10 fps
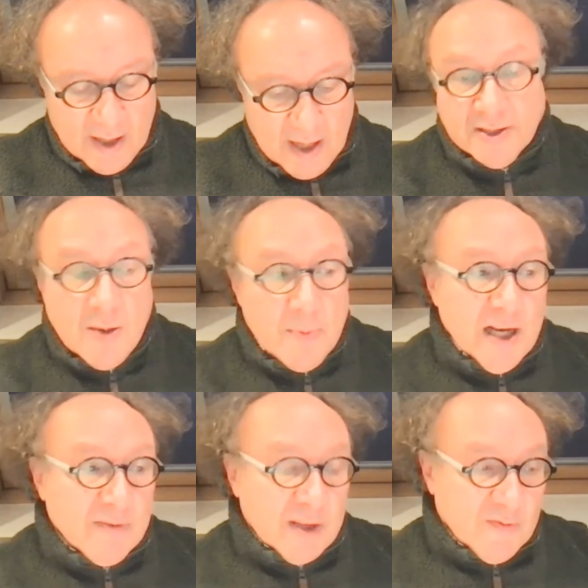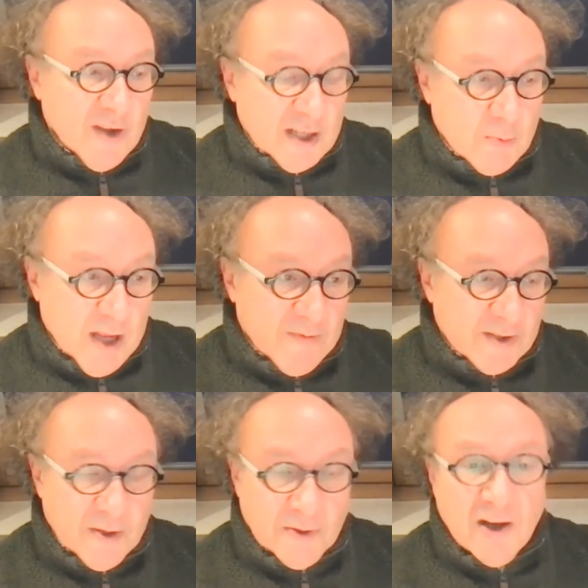So many of those first
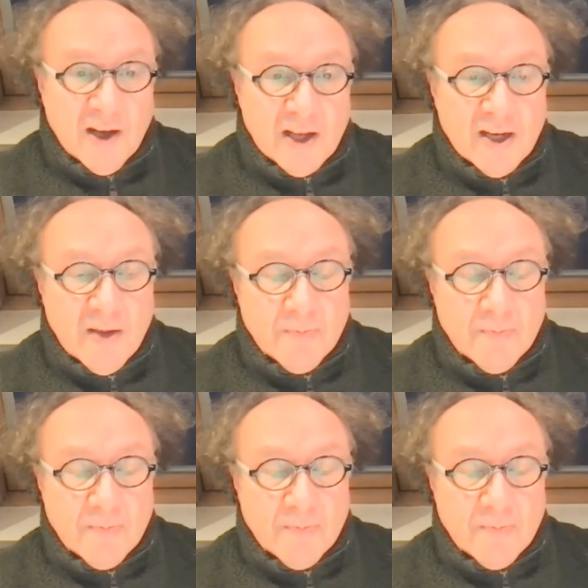waivers who died